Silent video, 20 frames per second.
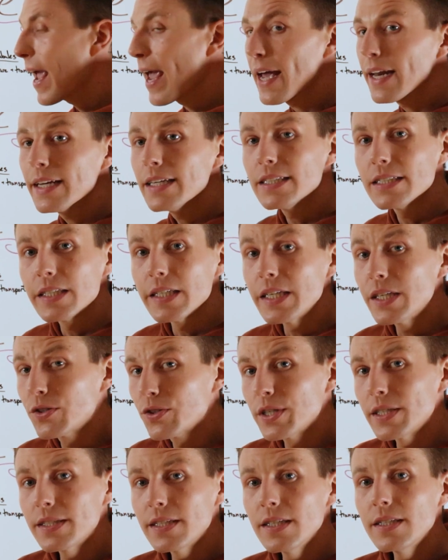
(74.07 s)
and it
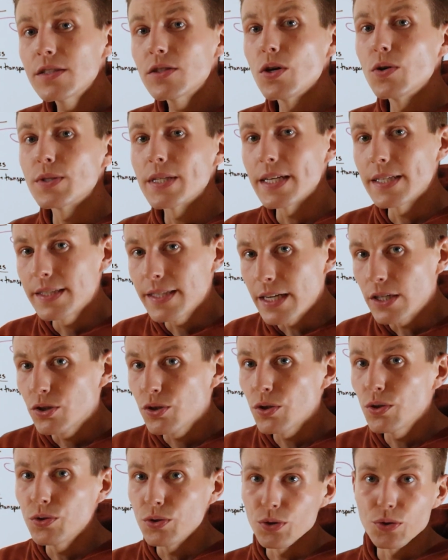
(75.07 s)
decreases those
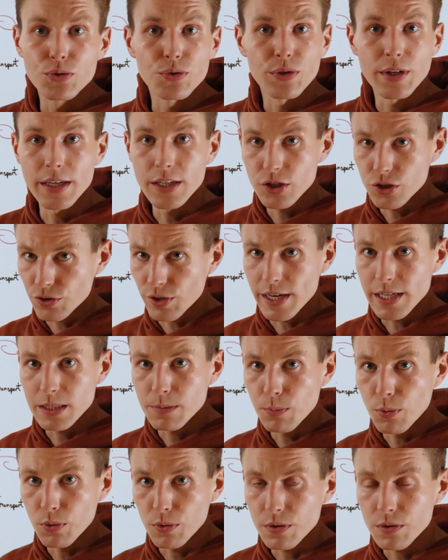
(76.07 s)
essential nutrient
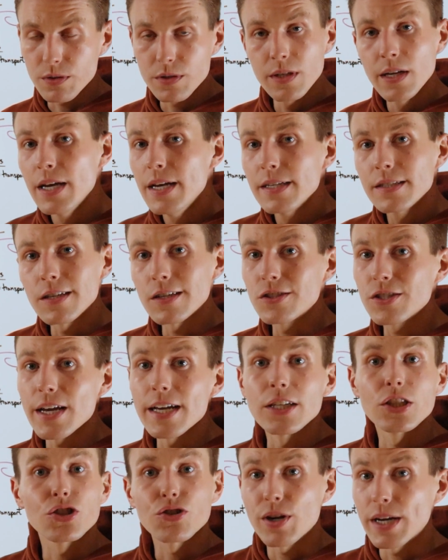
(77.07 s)
transporters, such
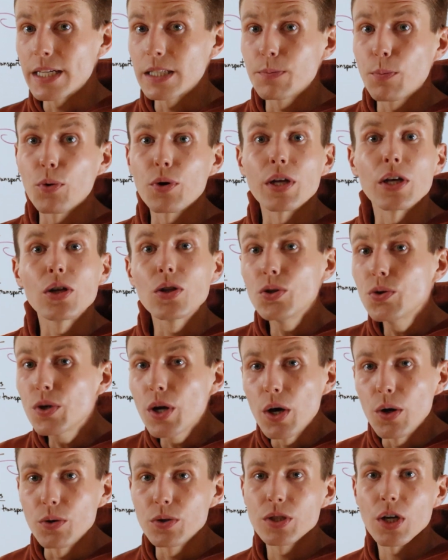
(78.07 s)
as transporting
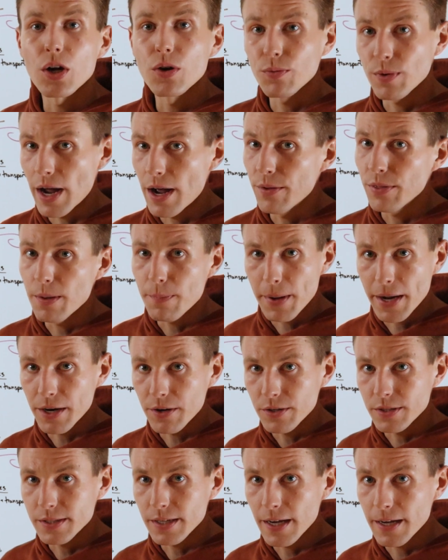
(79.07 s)
glucose around the
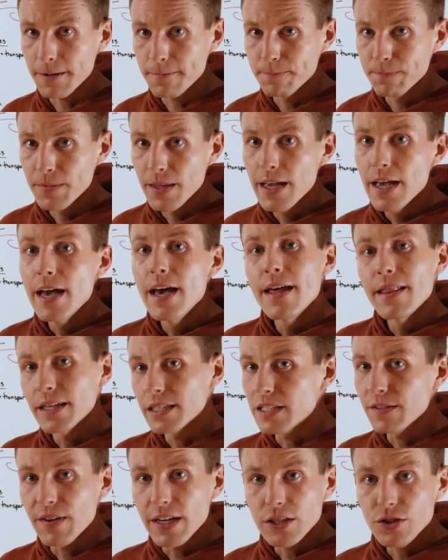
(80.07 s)
parasite.
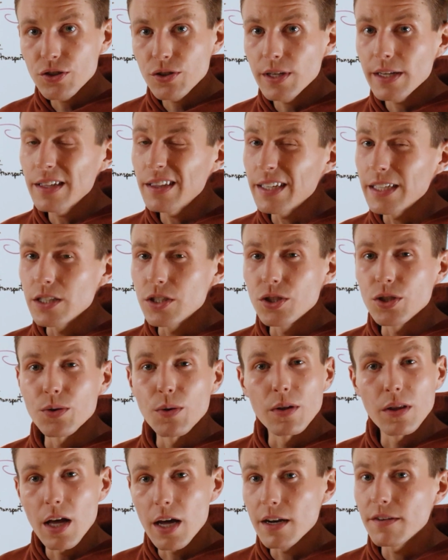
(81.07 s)
This eventually leads
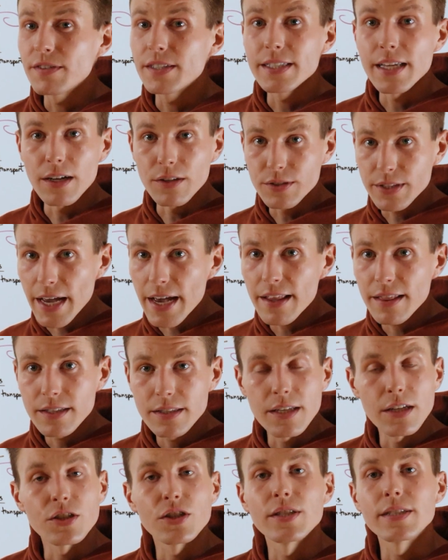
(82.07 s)
to a lot of cell death,
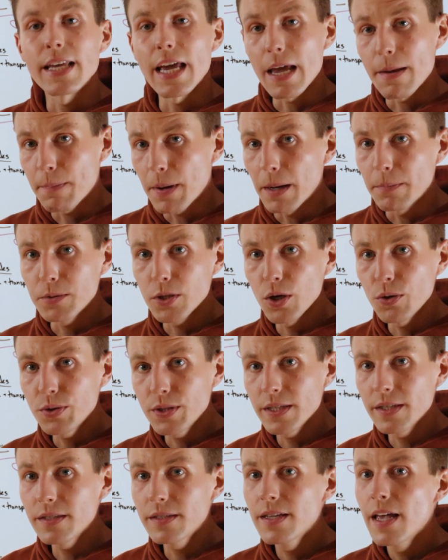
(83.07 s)
such as
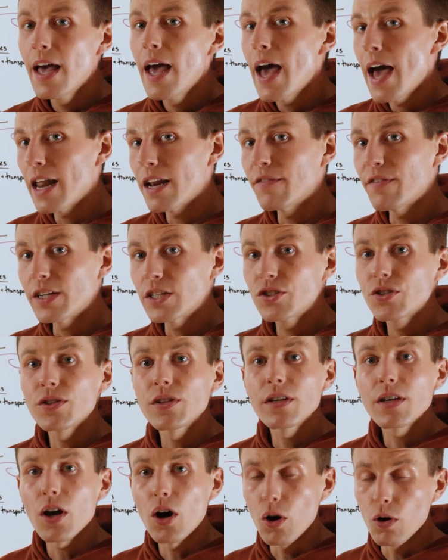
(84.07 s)
apoptosis, and
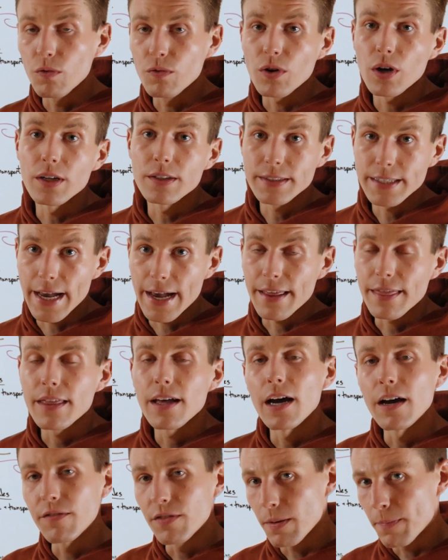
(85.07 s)
eventually overall
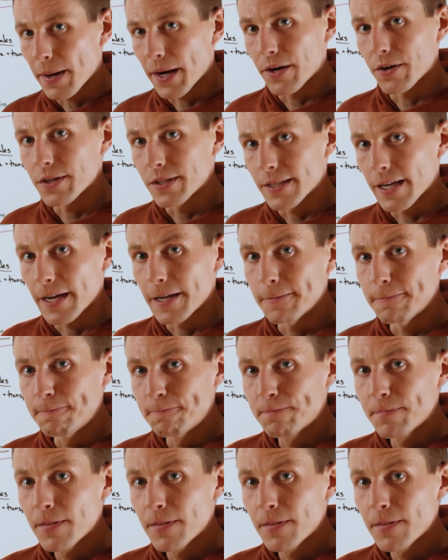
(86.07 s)
death of the parasite.